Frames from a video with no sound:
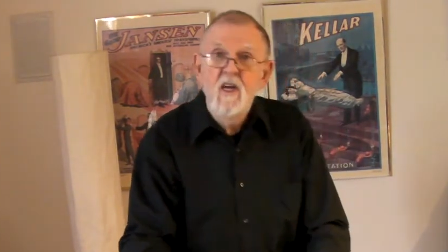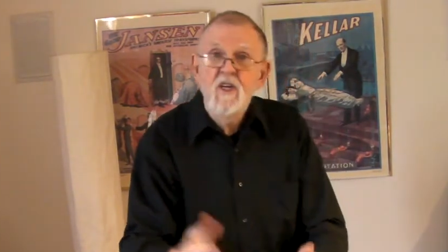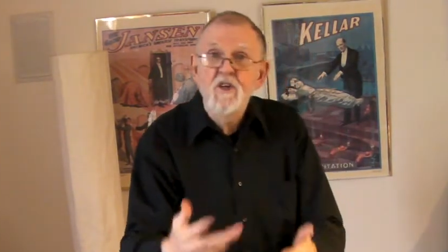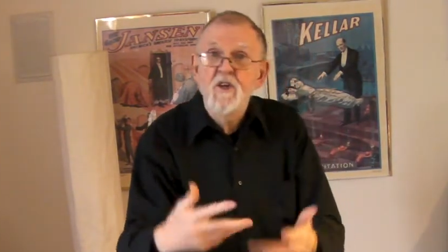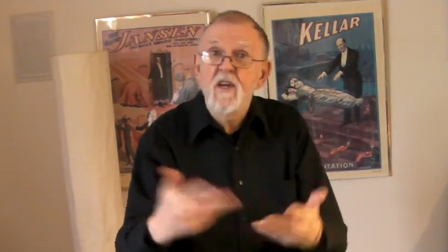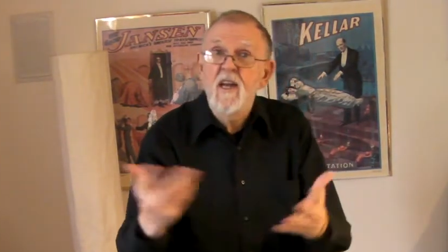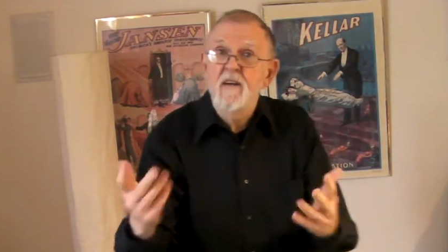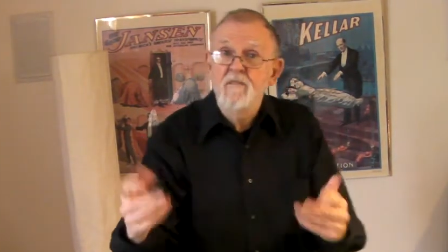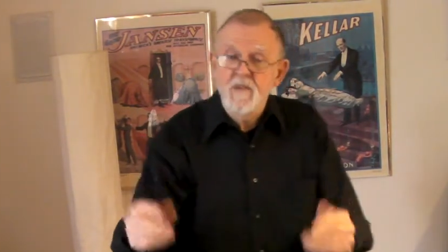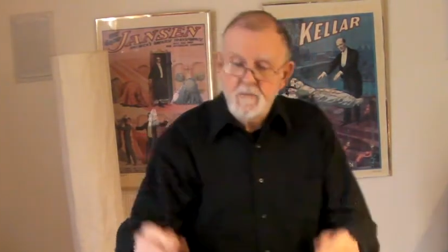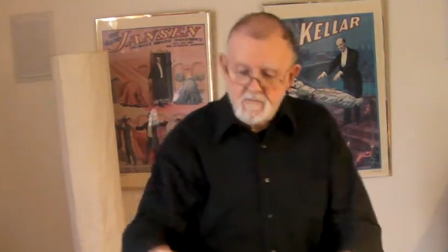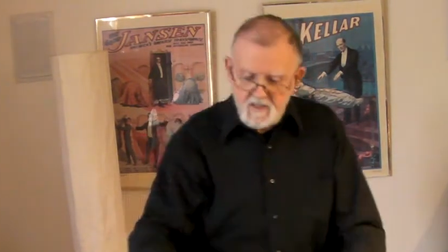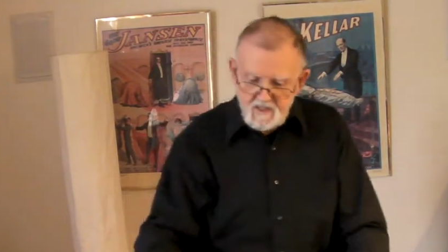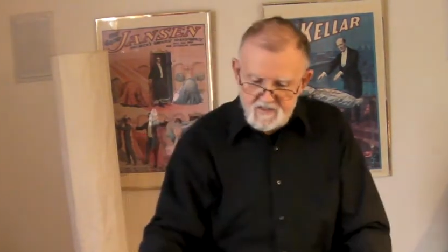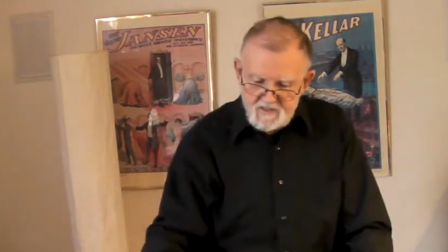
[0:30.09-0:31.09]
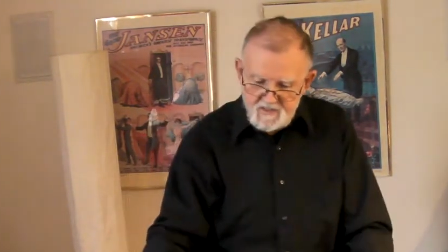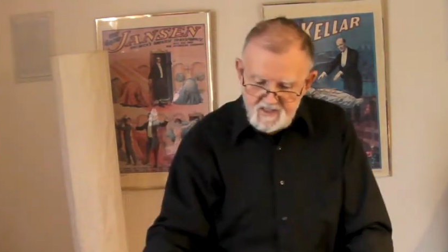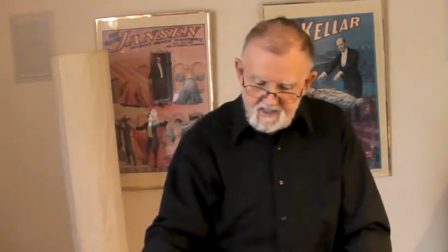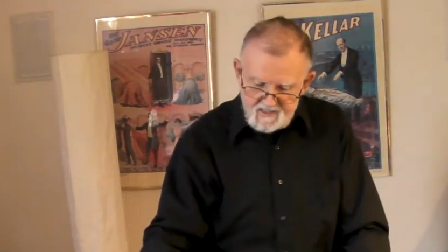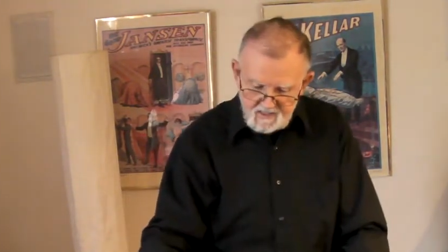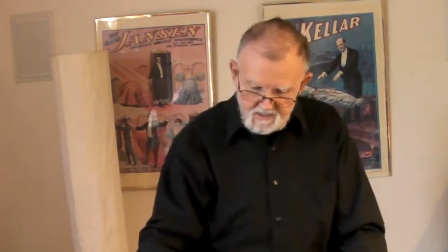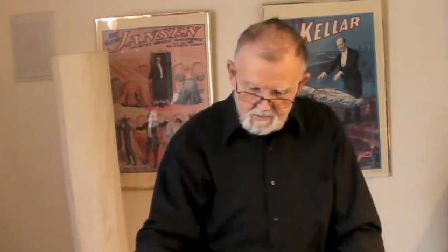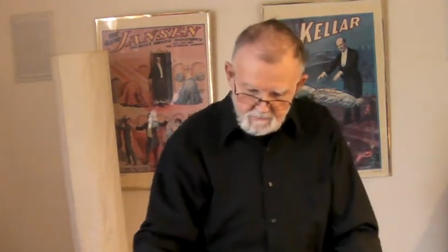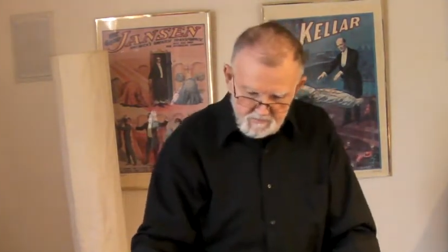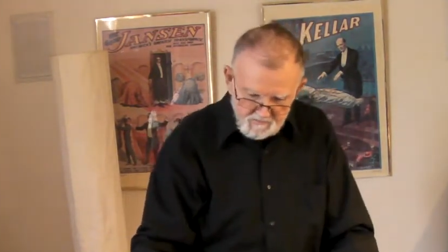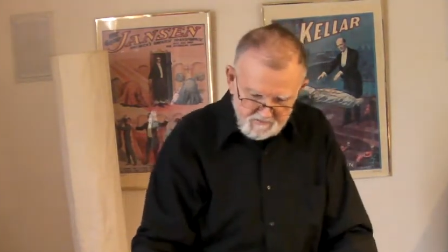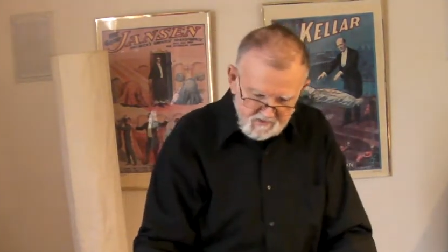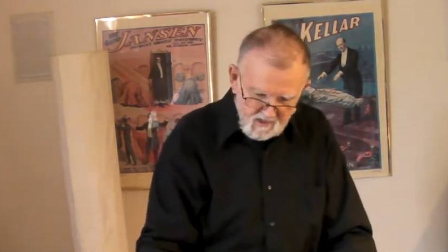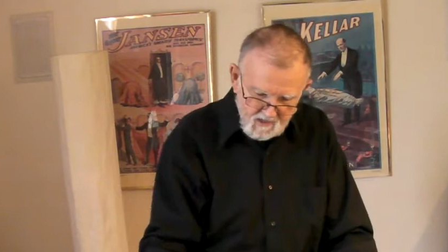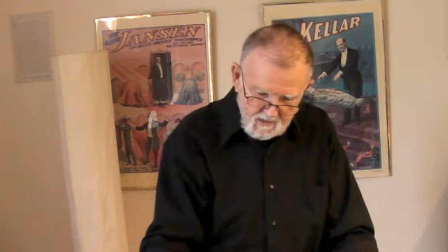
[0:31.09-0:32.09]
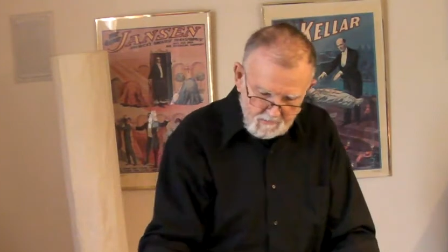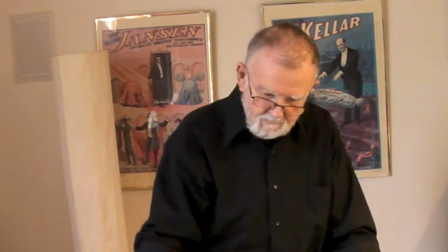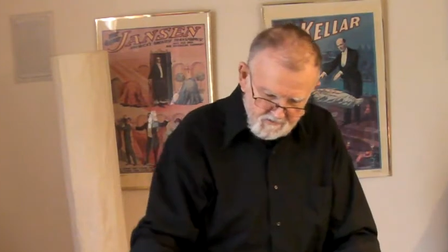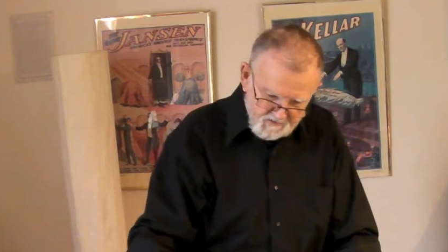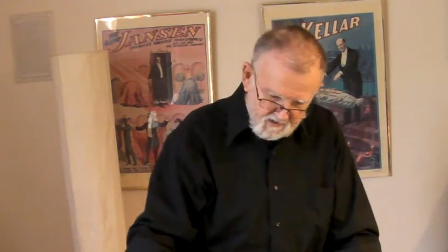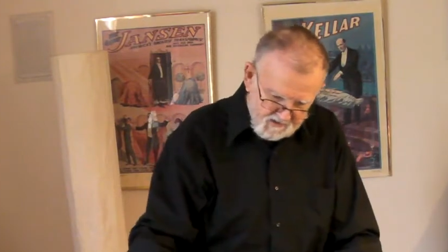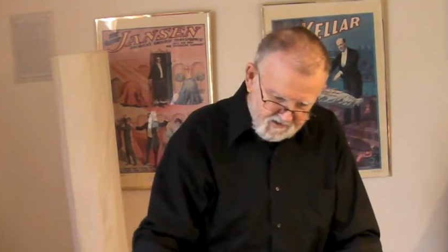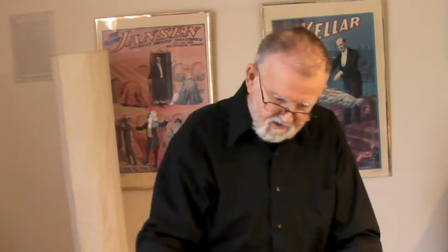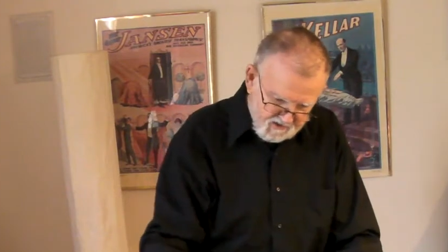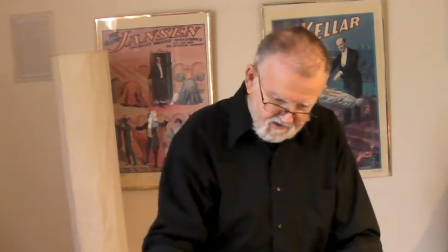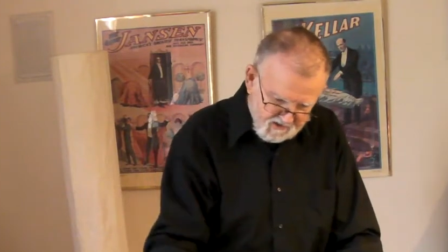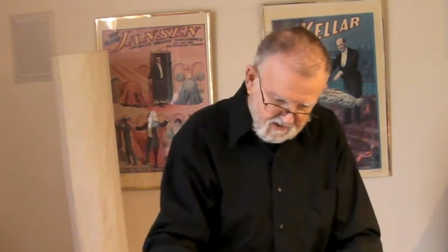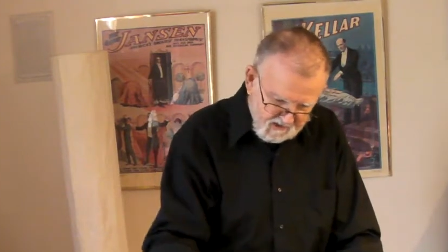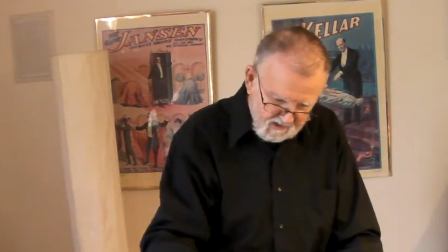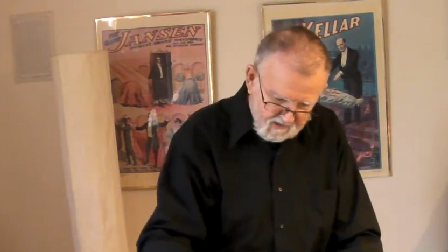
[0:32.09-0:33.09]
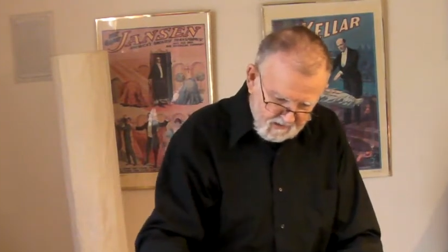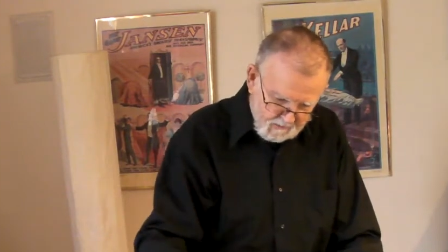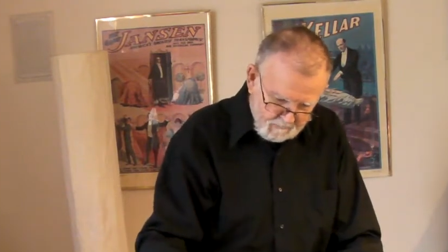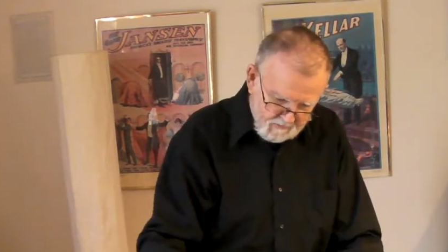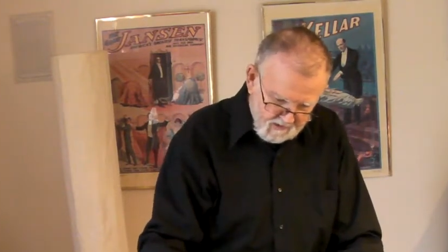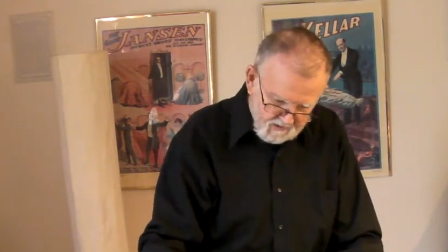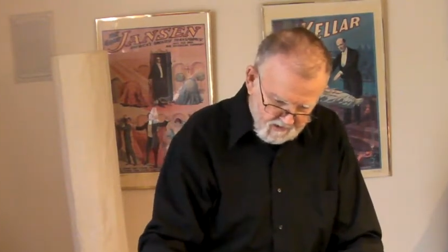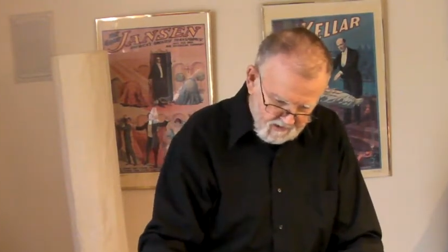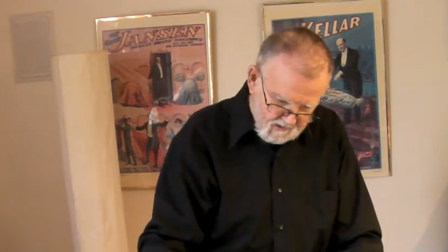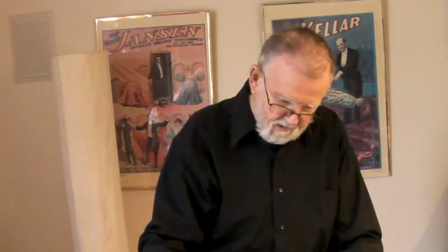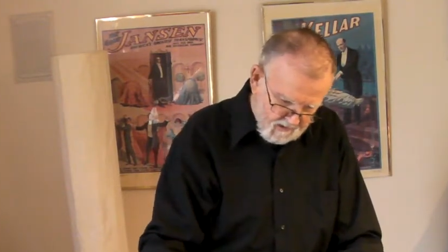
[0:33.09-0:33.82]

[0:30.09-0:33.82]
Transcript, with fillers: You can have them cut the deck a number of times. Let's just cut it a bit.